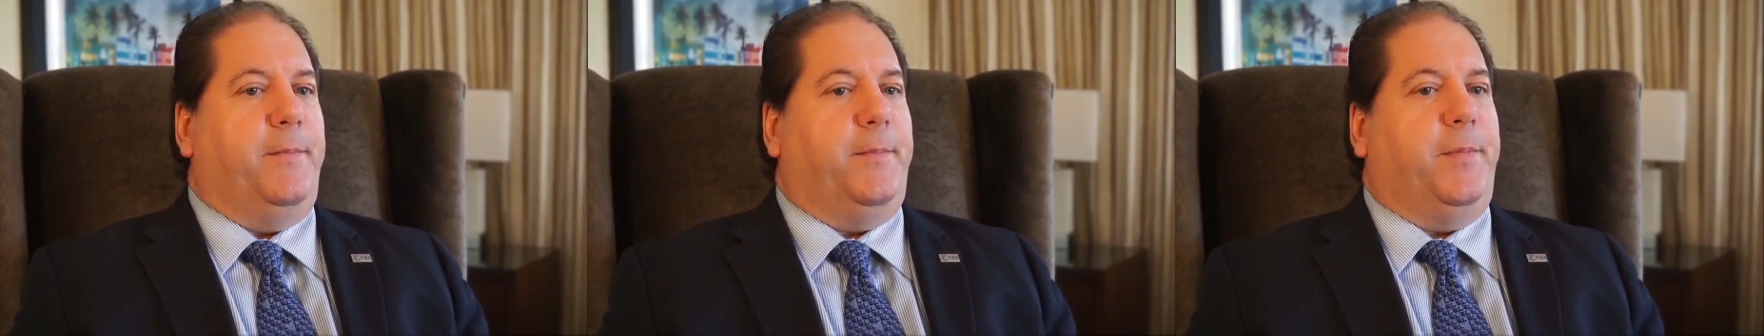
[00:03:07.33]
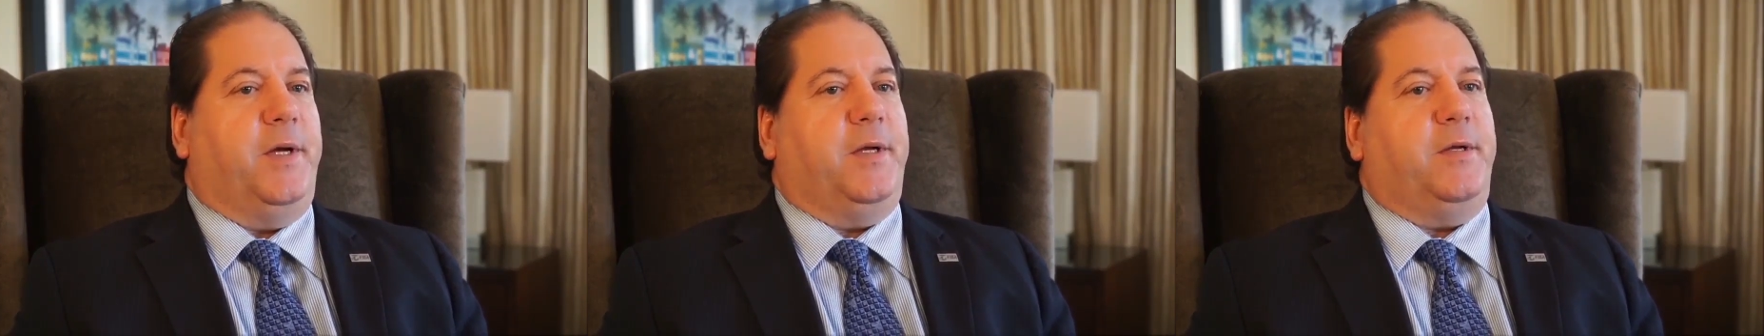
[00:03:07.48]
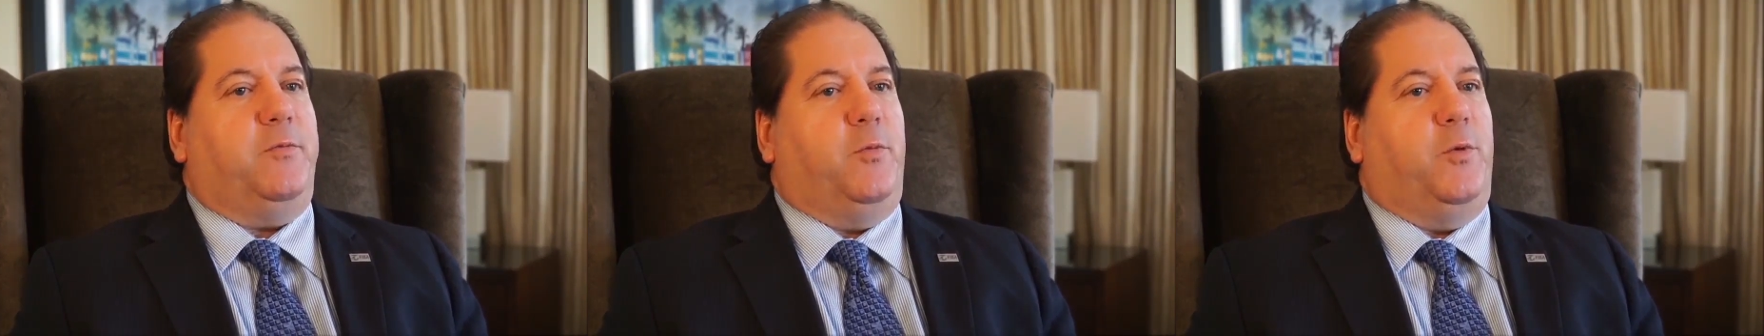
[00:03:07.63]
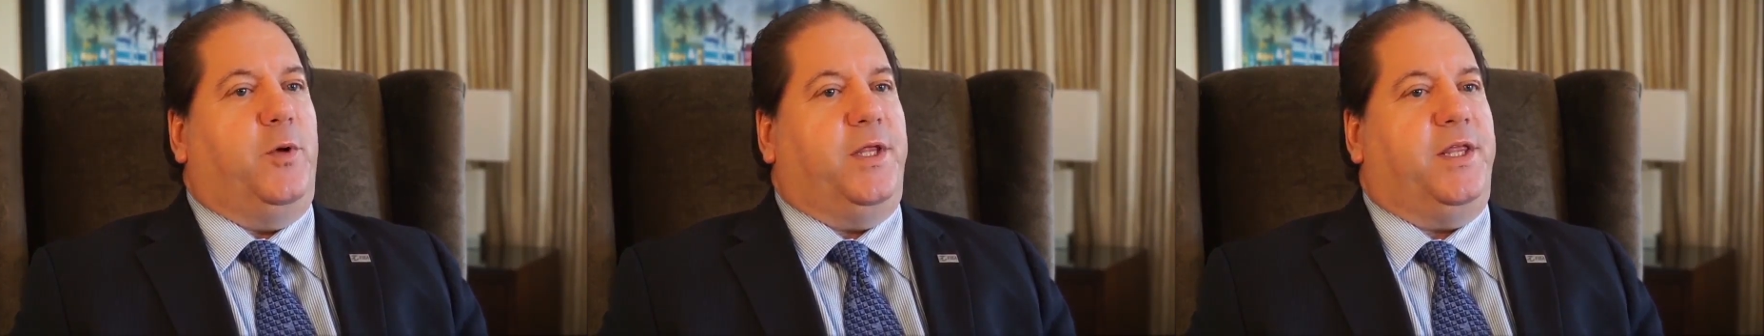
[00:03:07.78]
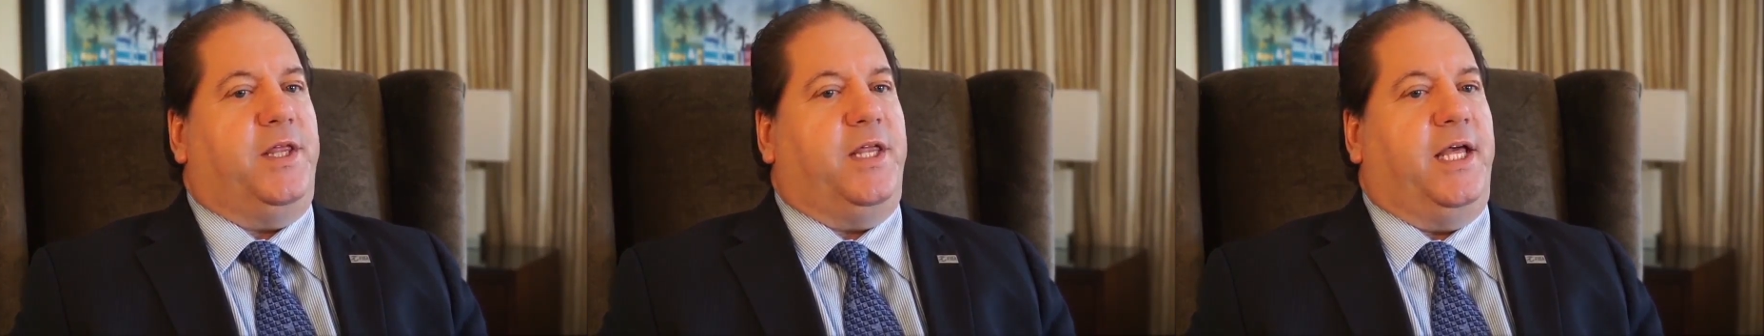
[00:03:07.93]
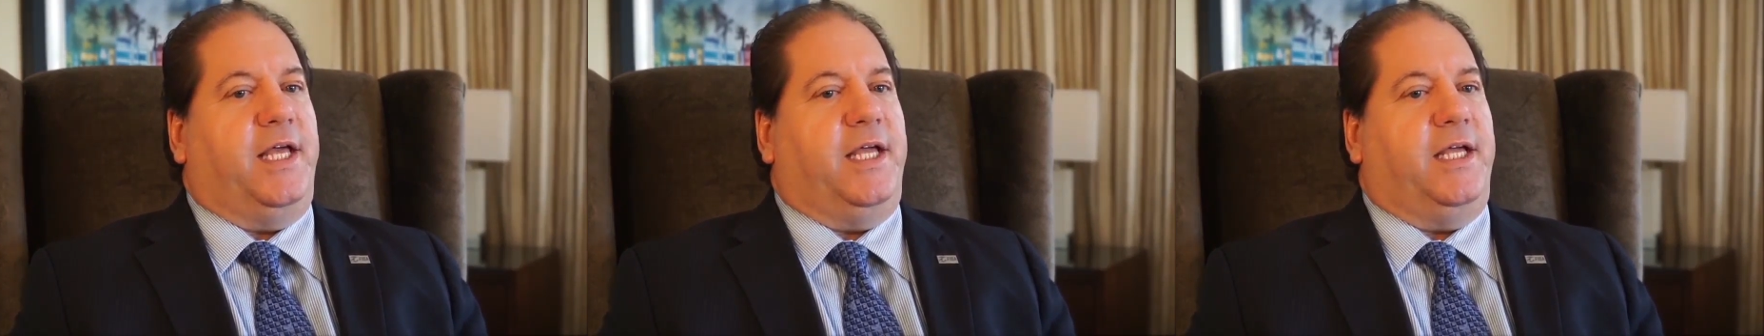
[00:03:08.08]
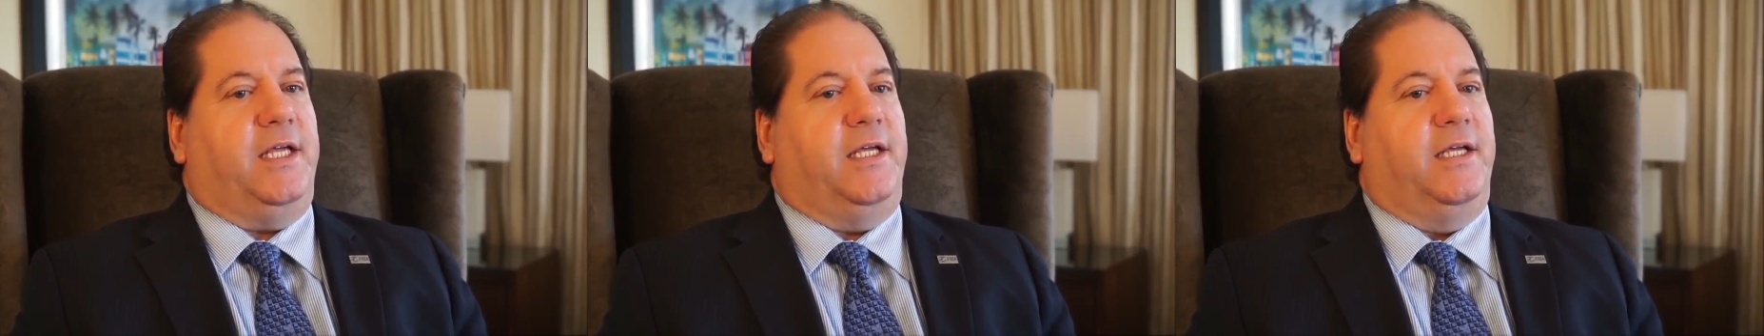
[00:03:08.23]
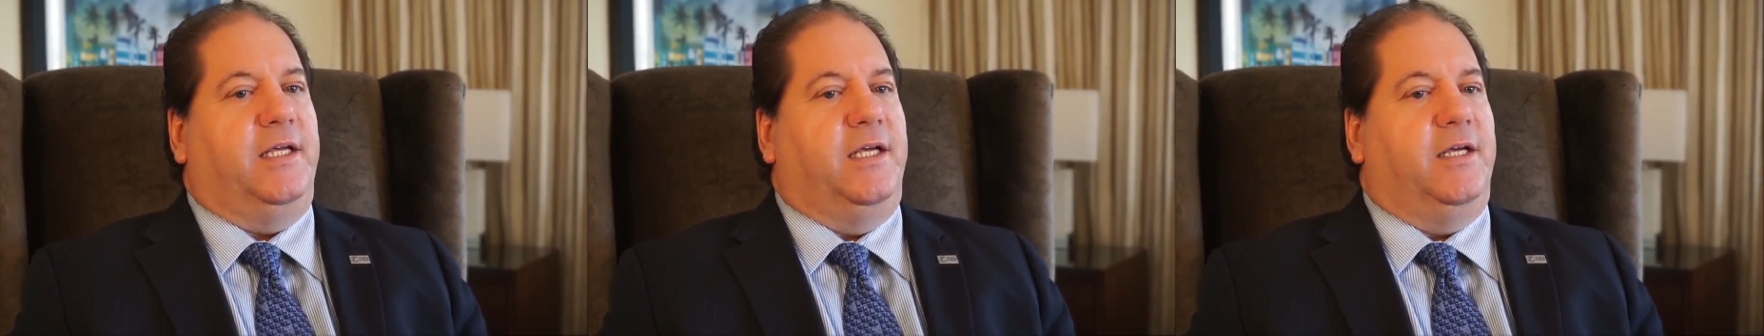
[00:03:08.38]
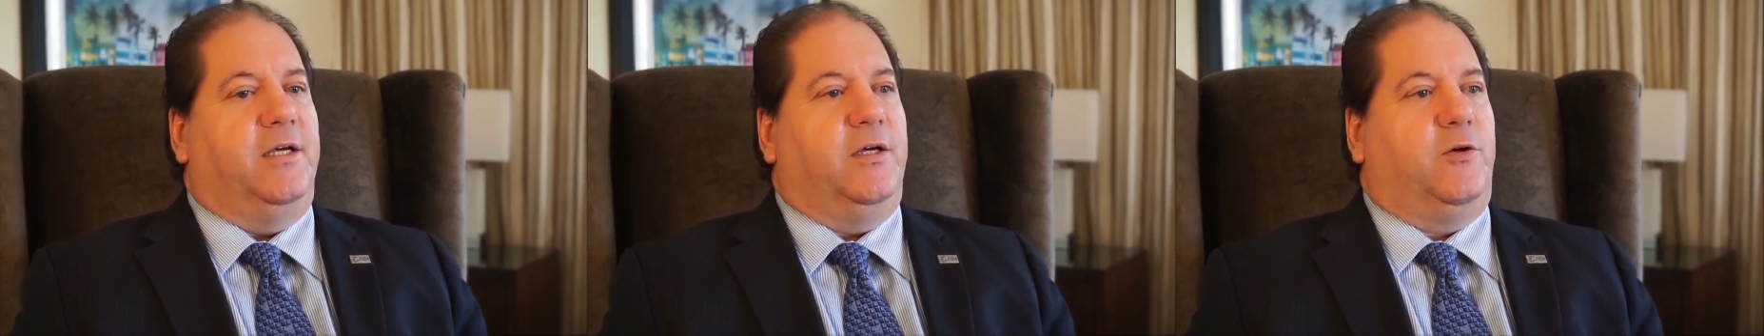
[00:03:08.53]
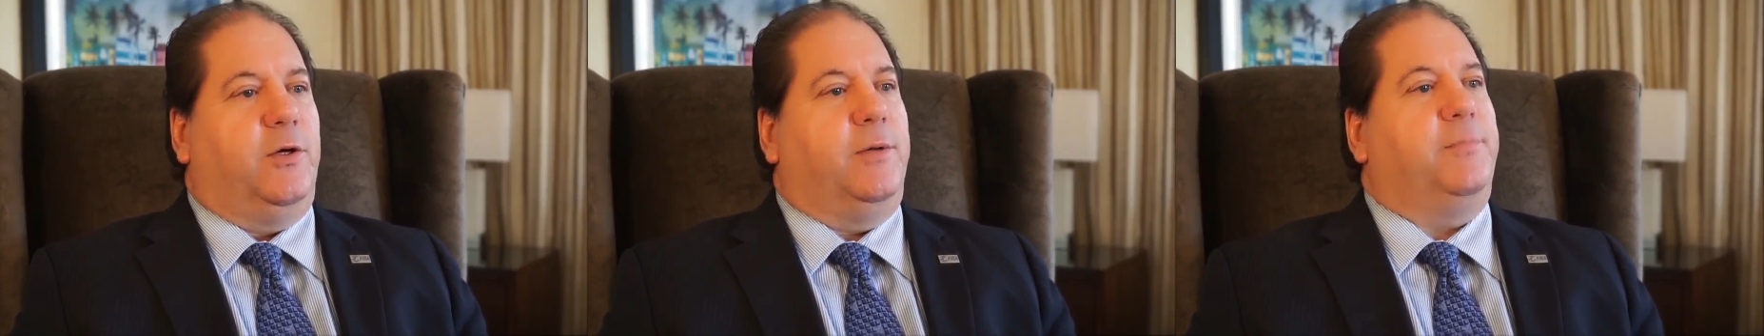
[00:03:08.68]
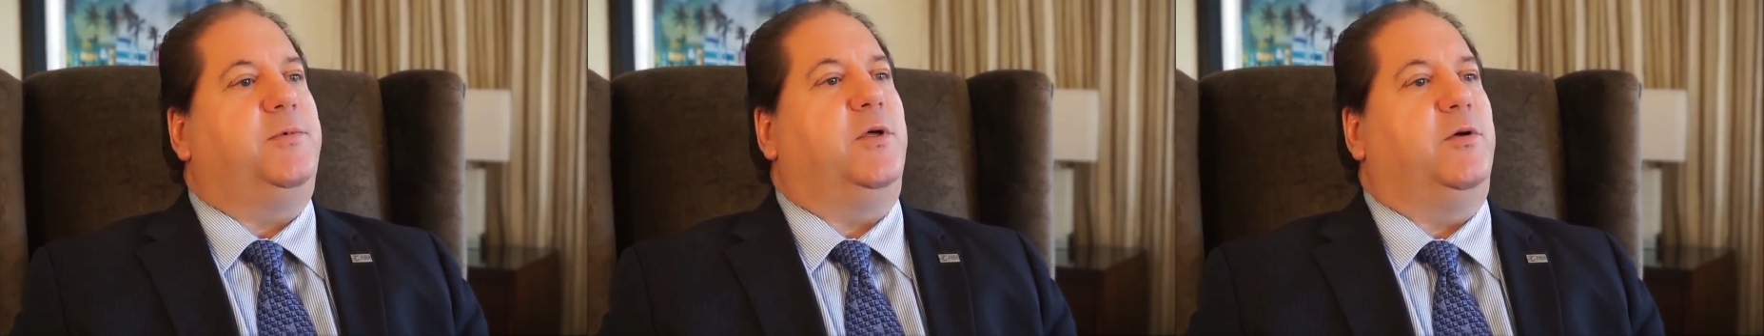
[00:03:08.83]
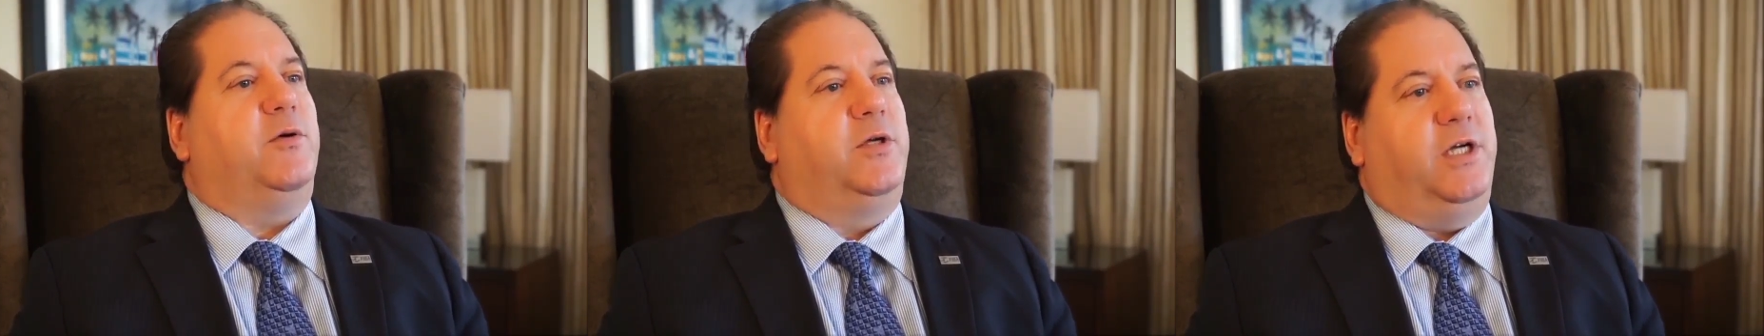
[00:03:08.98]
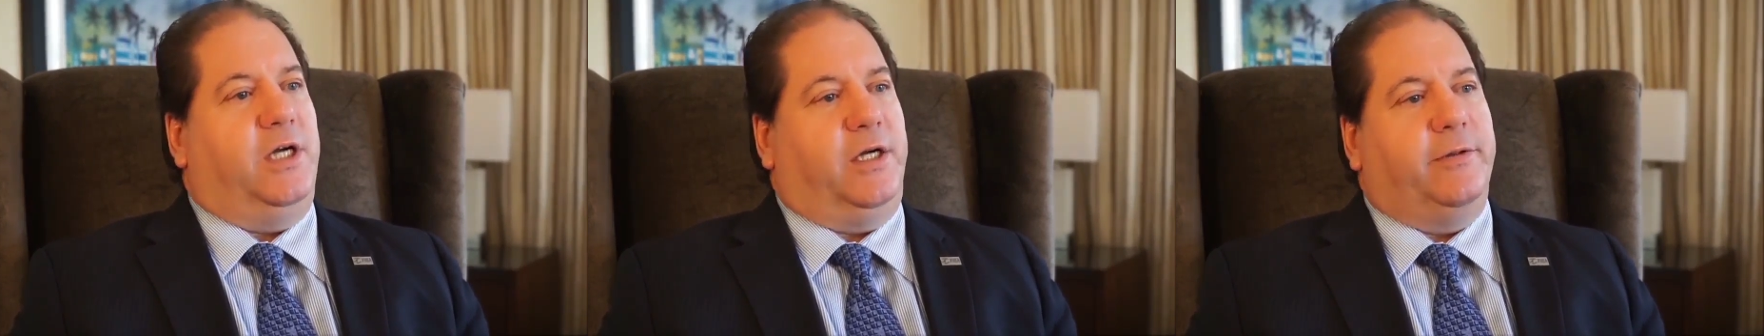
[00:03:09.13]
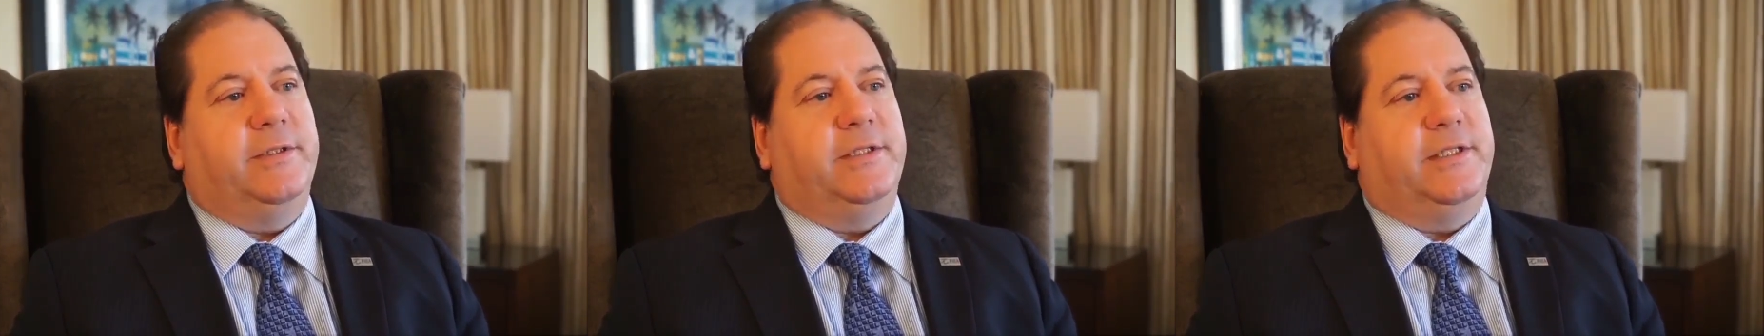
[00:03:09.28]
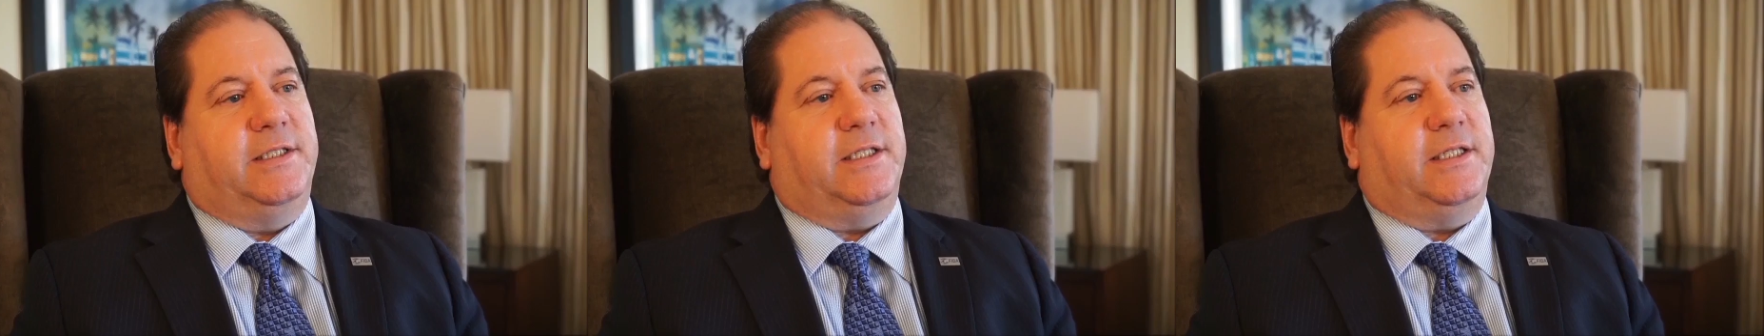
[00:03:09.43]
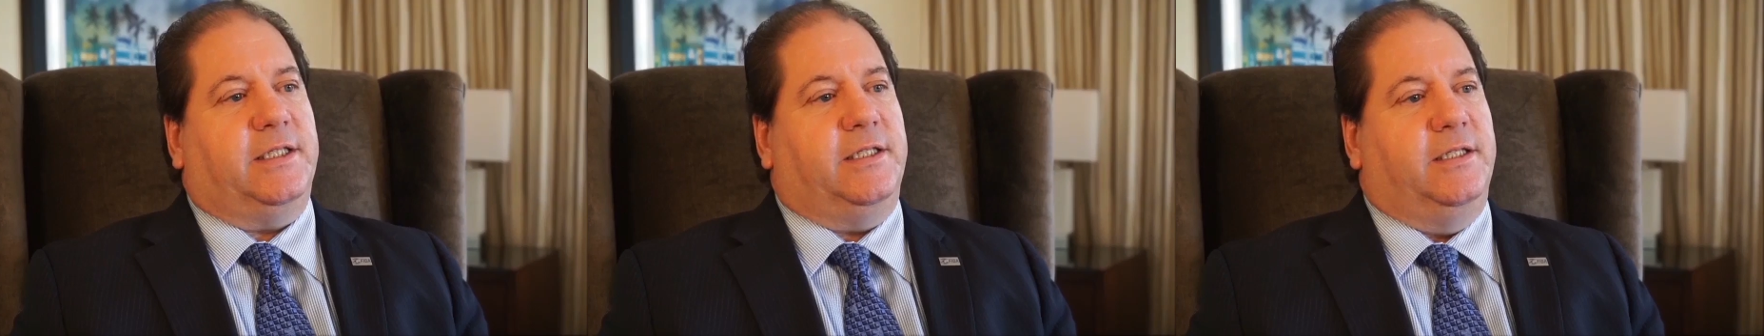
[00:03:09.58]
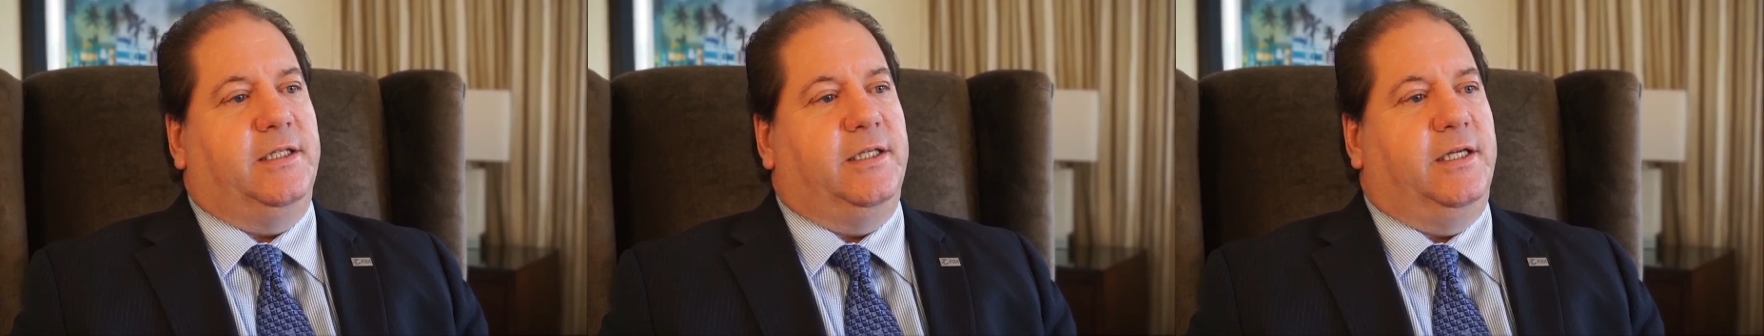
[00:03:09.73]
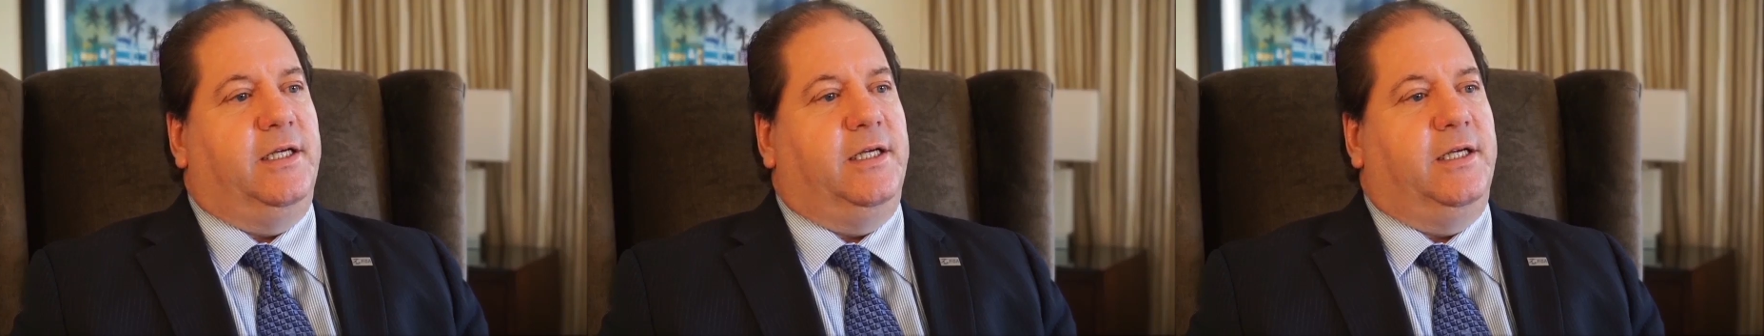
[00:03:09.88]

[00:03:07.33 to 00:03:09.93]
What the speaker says: But with a cryptocurrency,